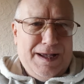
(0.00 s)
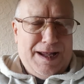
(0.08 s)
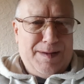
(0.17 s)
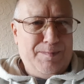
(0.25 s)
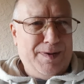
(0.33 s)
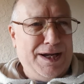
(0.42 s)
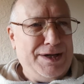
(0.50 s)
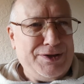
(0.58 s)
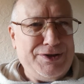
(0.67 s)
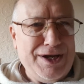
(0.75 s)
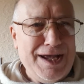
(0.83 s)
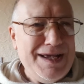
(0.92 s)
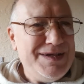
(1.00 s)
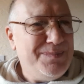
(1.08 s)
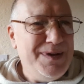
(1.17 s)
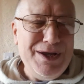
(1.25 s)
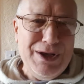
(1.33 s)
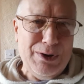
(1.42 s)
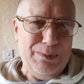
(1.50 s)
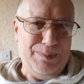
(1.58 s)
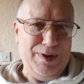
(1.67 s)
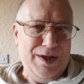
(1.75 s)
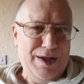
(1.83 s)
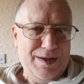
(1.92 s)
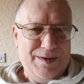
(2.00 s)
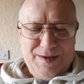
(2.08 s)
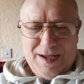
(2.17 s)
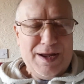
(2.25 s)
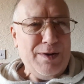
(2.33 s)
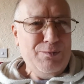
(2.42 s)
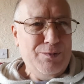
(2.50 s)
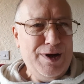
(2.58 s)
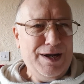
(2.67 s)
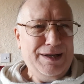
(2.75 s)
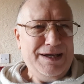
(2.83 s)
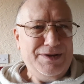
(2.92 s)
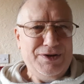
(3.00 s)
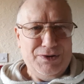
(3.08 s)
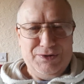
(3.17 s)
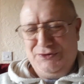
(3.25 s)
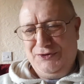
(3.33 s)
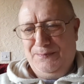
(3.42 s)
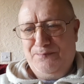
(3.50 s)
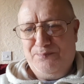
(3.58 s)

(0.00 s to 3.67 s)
It cheers me up. It really does.